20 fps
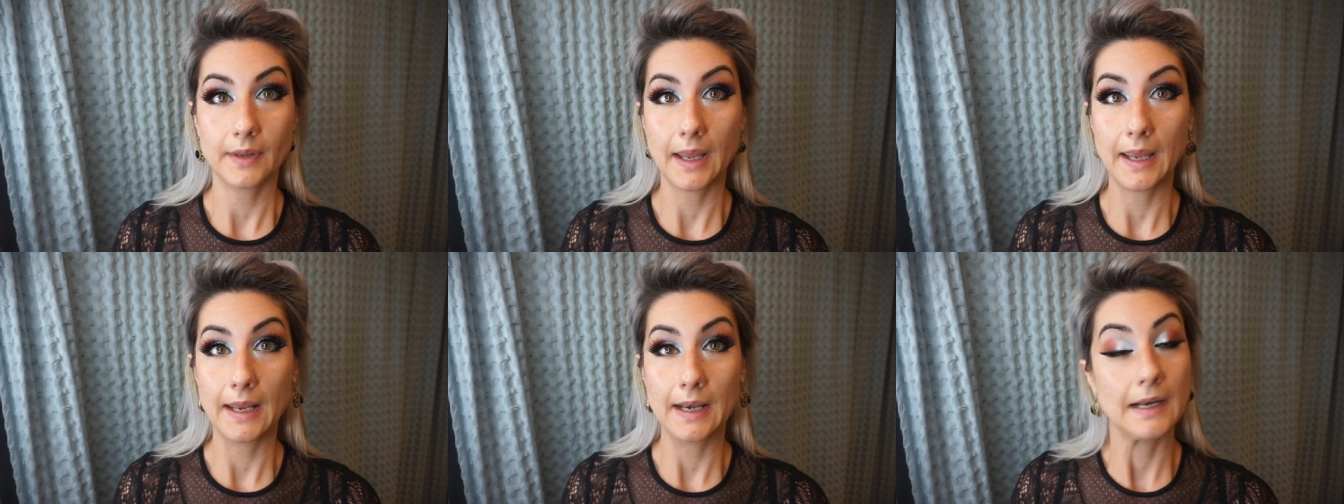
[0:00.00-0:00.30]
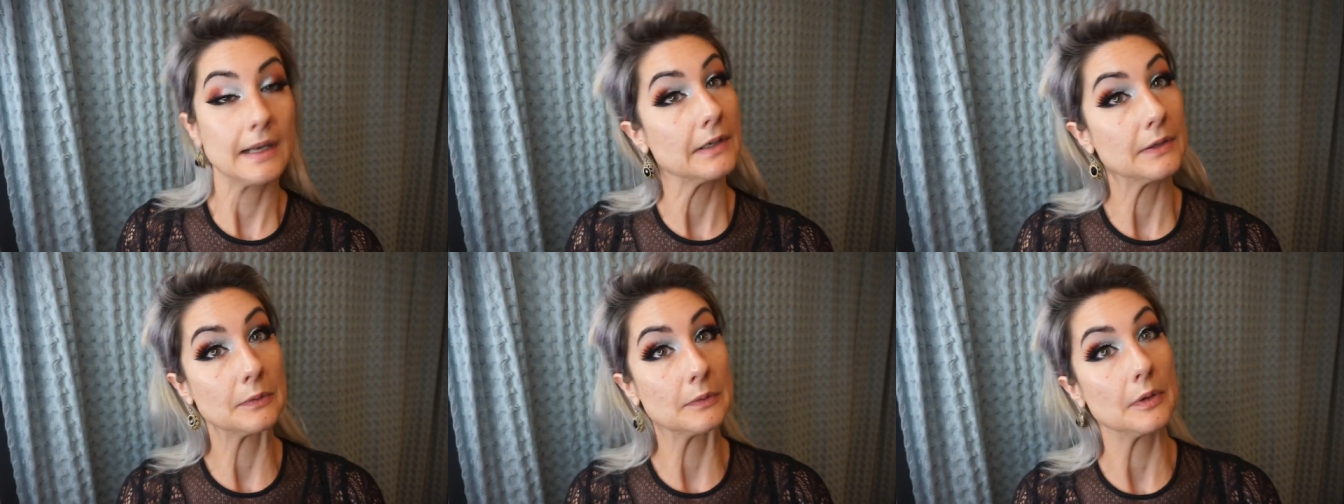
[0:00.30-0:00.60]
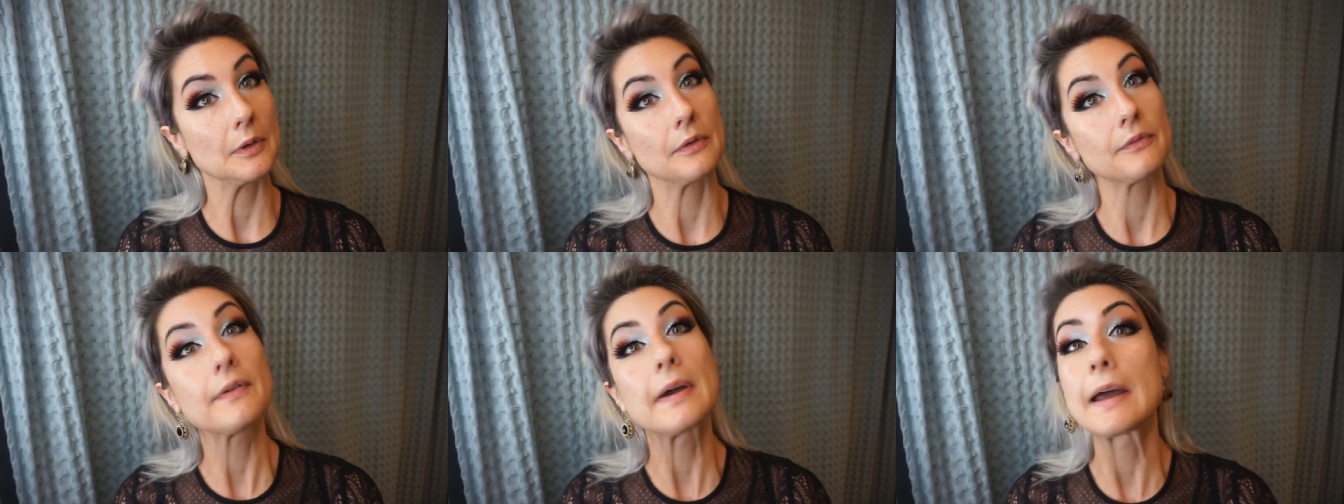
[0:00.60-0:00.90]
And I don't
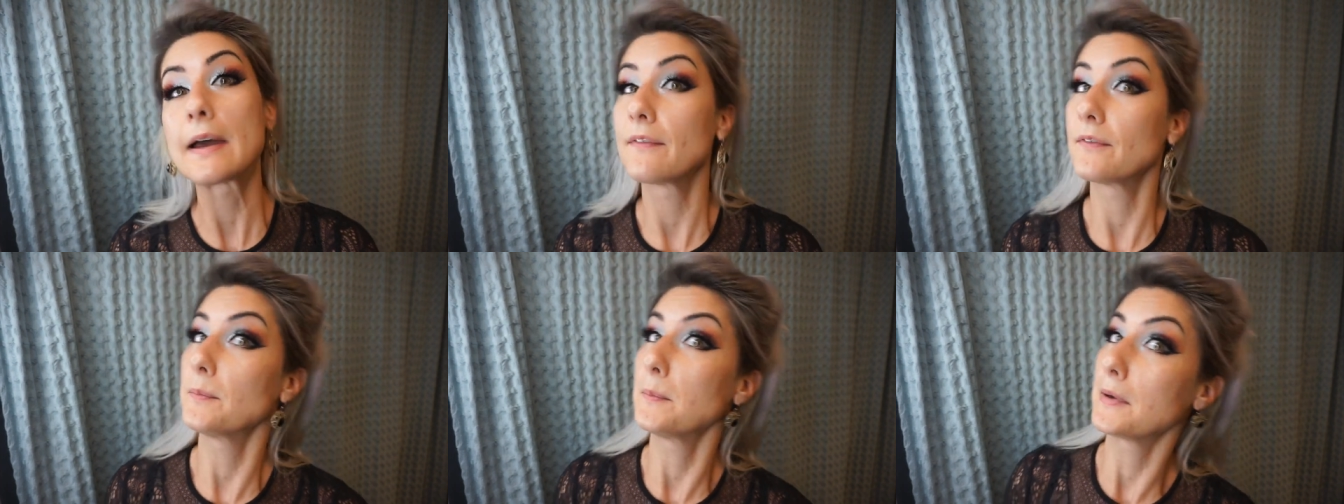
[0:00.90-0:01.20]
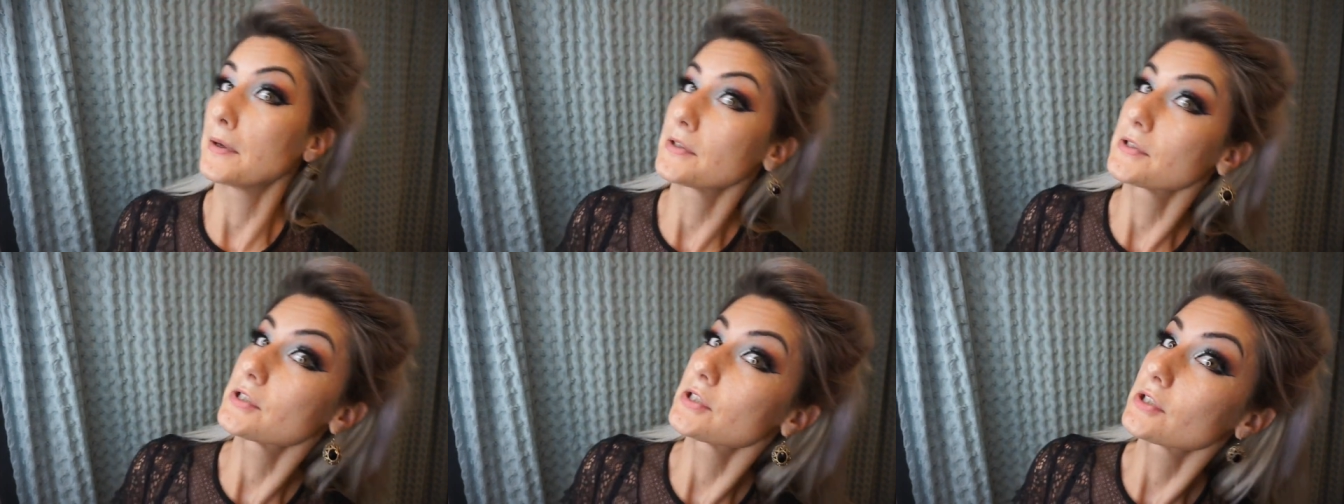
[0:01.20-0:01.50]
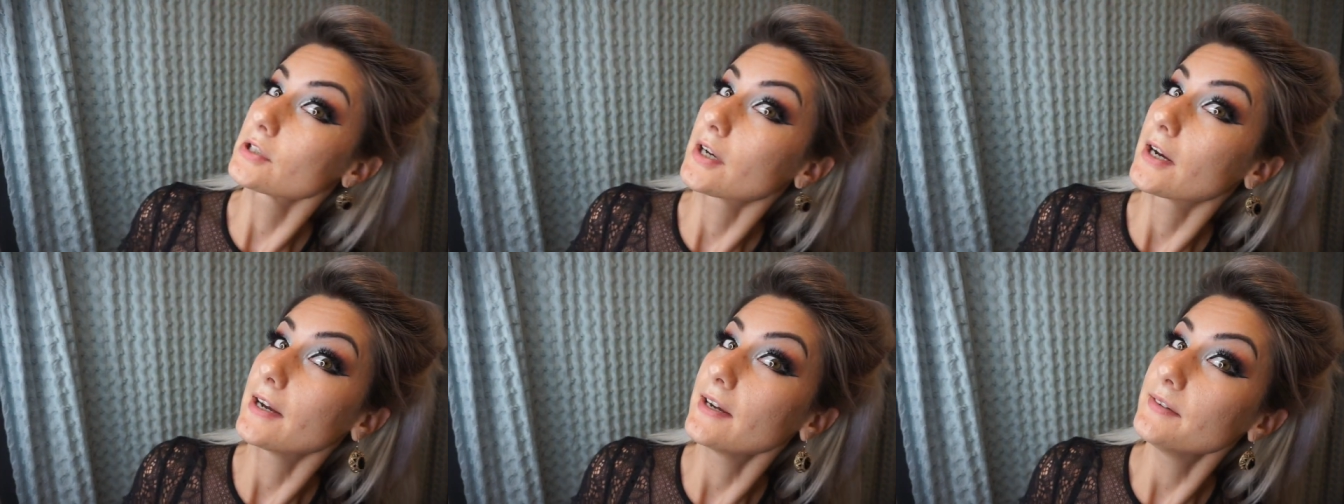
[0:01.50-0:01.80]
know if I have them on
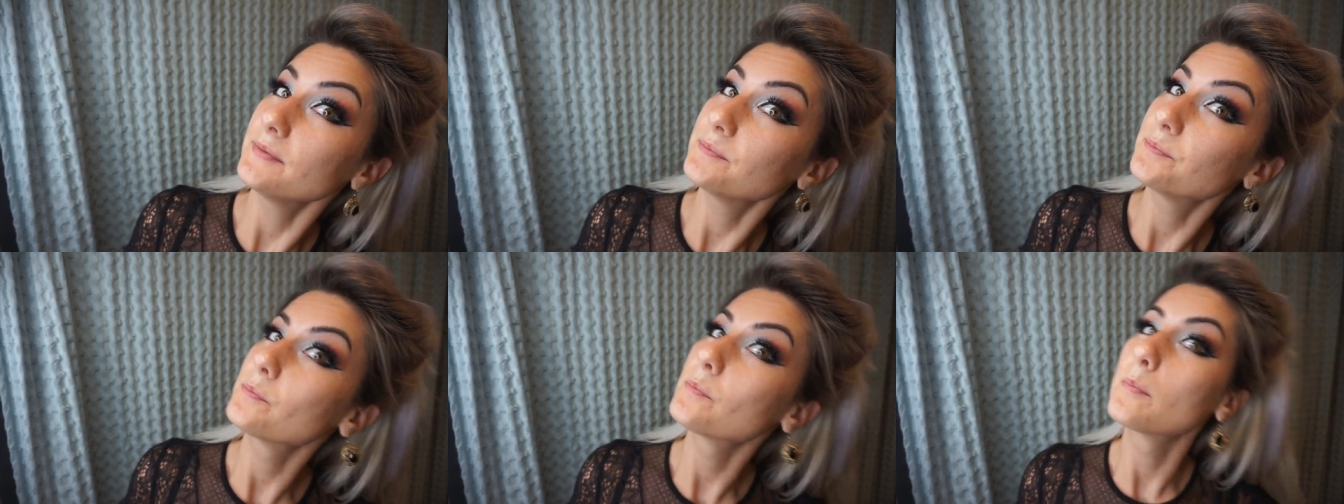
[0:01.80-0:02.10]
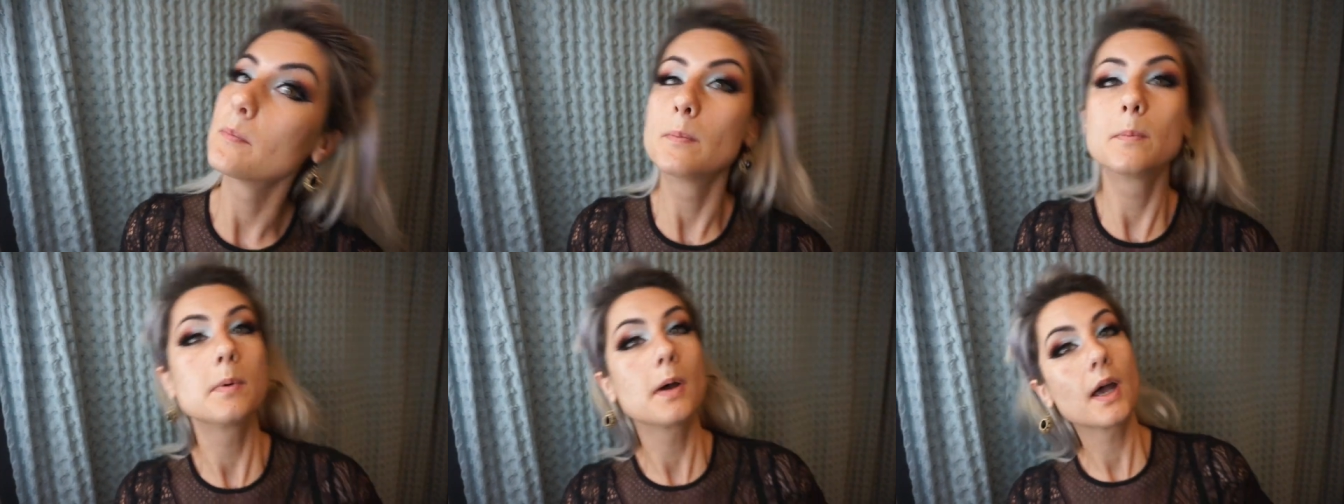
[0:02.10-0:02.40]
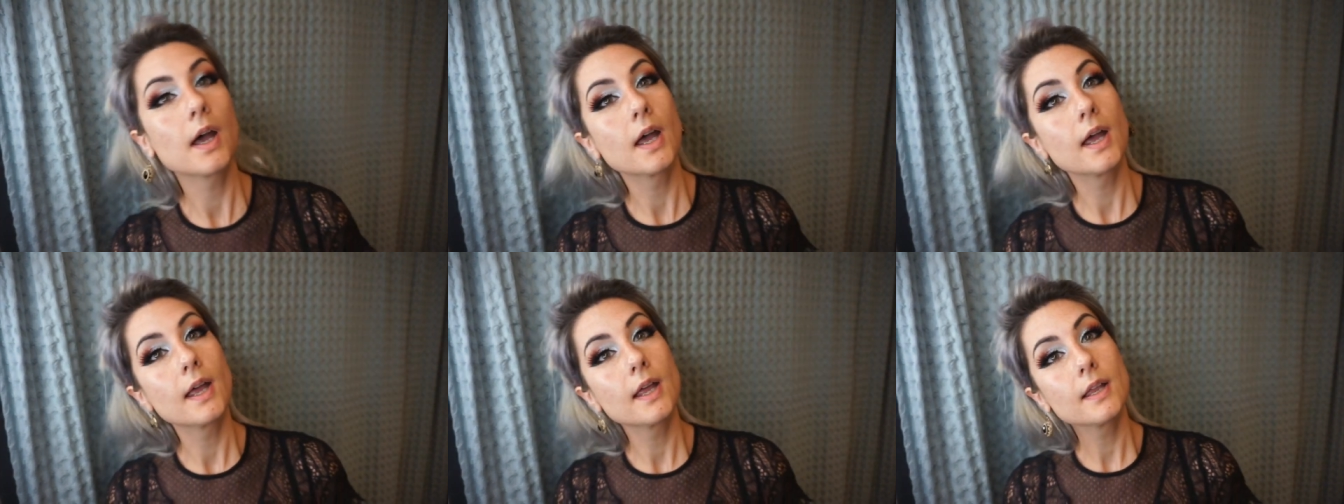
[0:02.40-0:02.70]
straight,
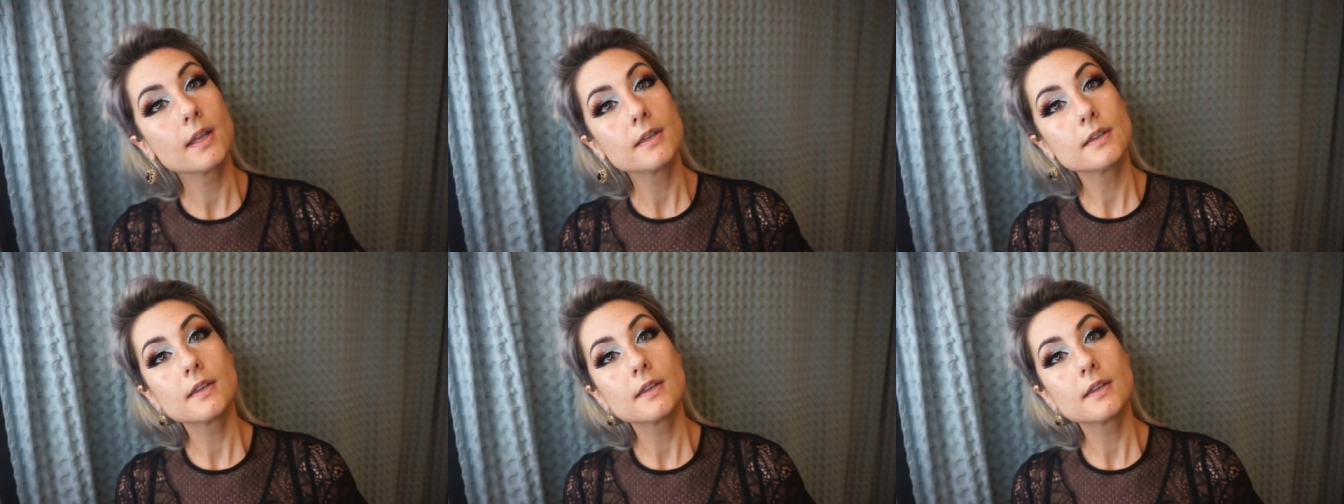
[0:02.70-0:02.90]
but